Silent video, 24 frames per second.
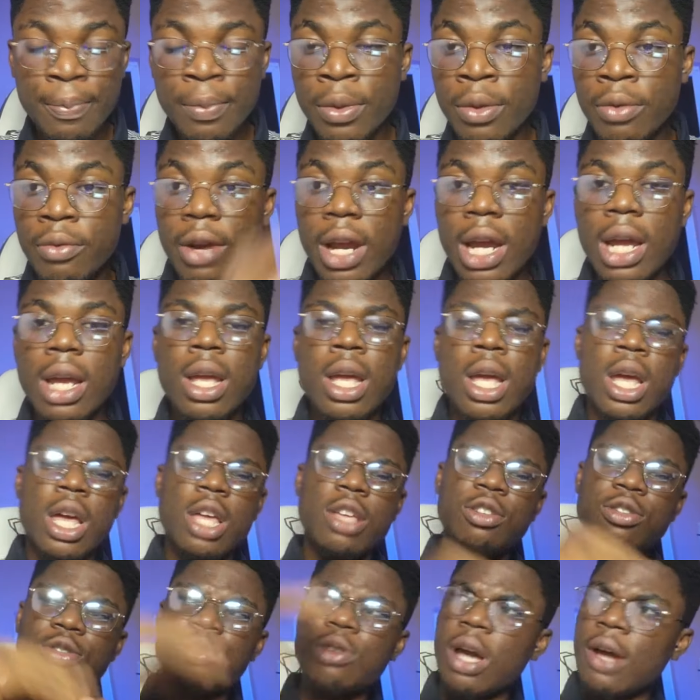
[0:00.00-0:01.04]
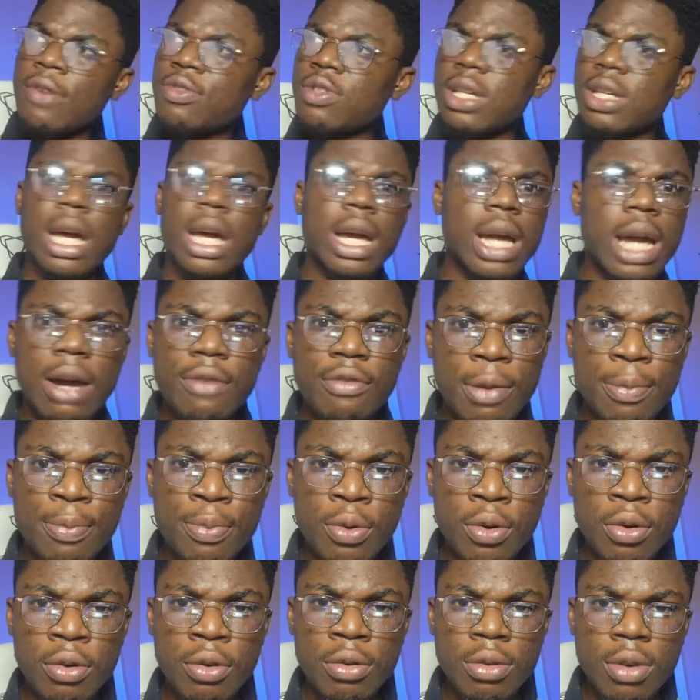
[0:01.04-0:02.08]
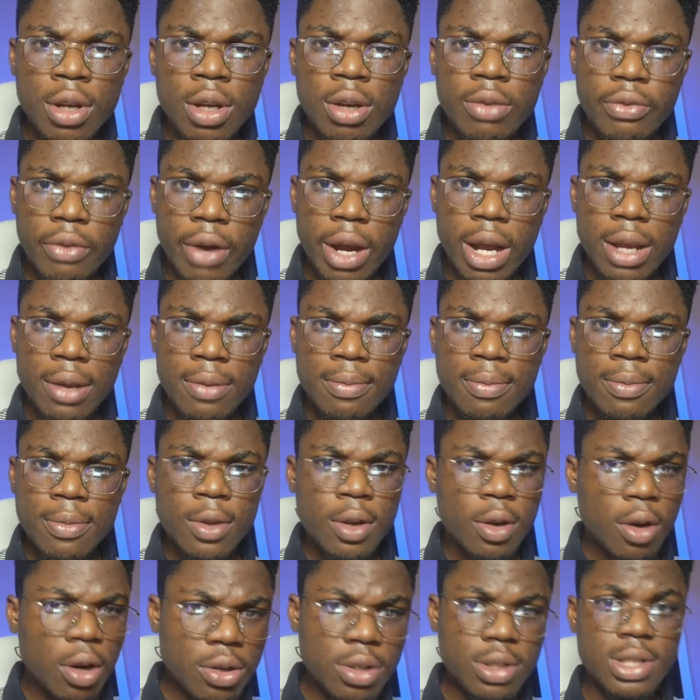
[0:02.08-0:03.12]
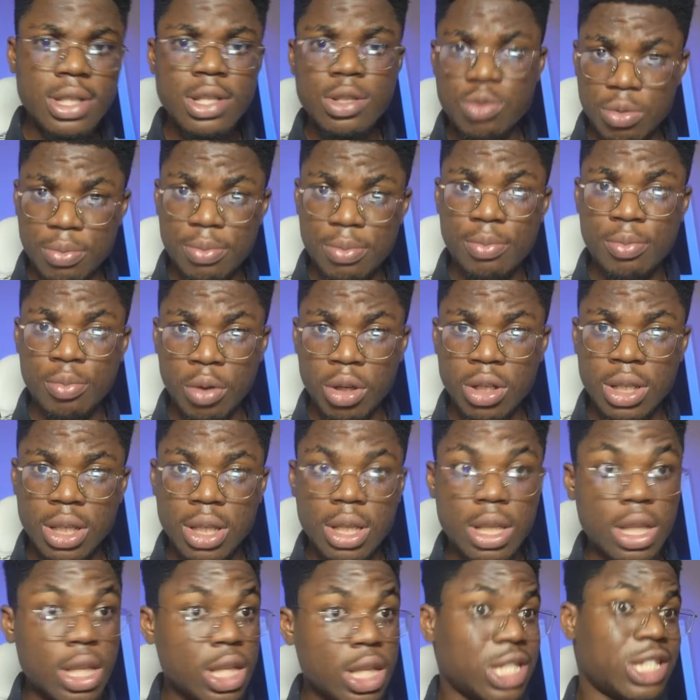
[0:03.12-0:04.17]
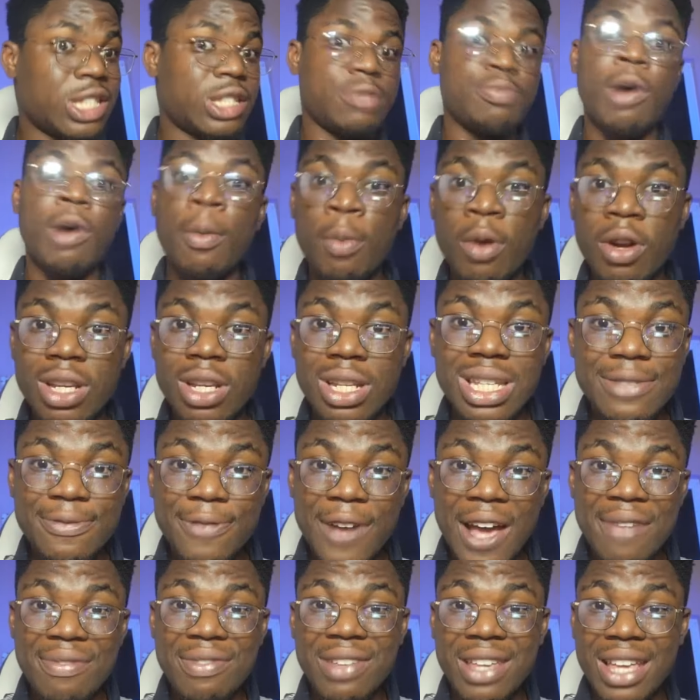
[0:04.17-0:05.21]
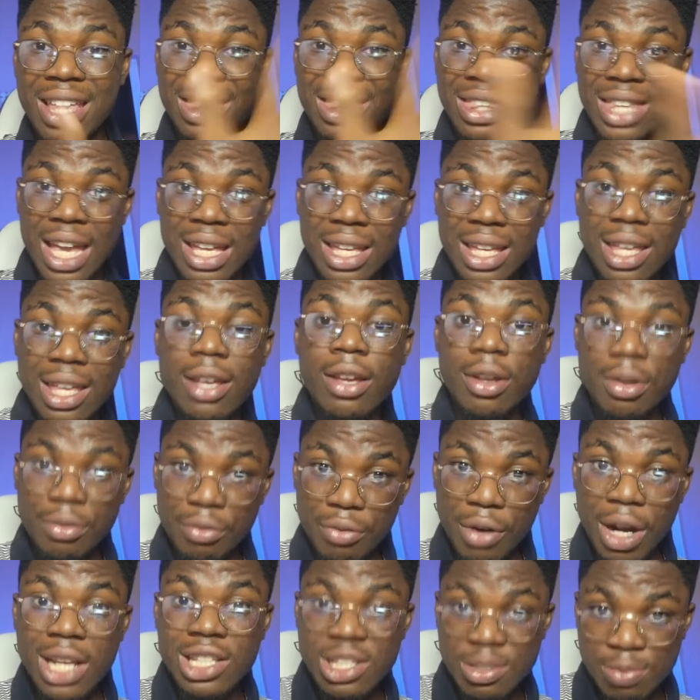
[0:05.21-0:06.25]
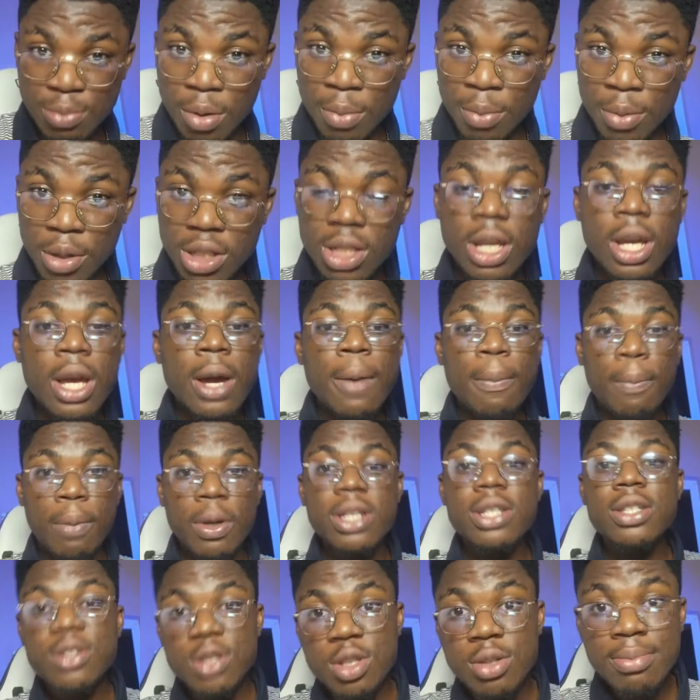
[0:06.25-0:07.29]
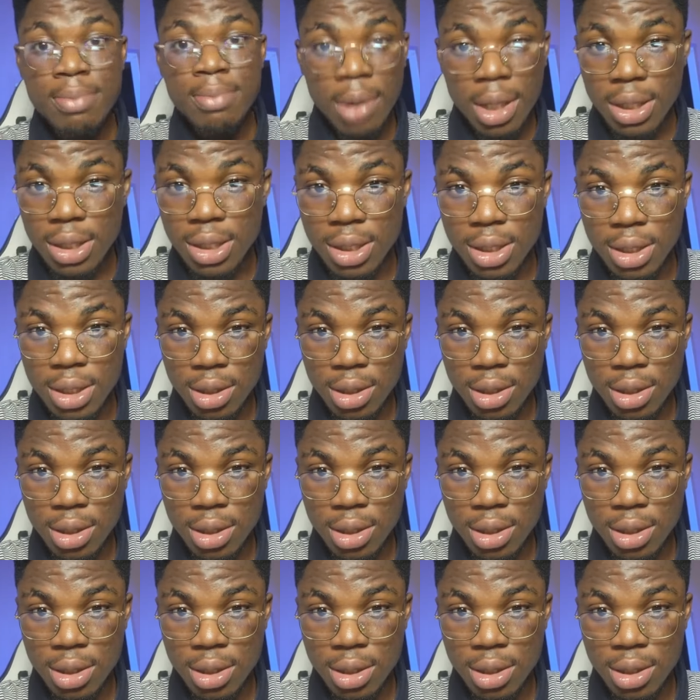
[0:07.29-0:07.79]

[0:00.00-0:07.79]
right? You still have to get Canva Pro, right? All those things with money. It's small money. It's 5K, 10K, right? Small money, but it's still money.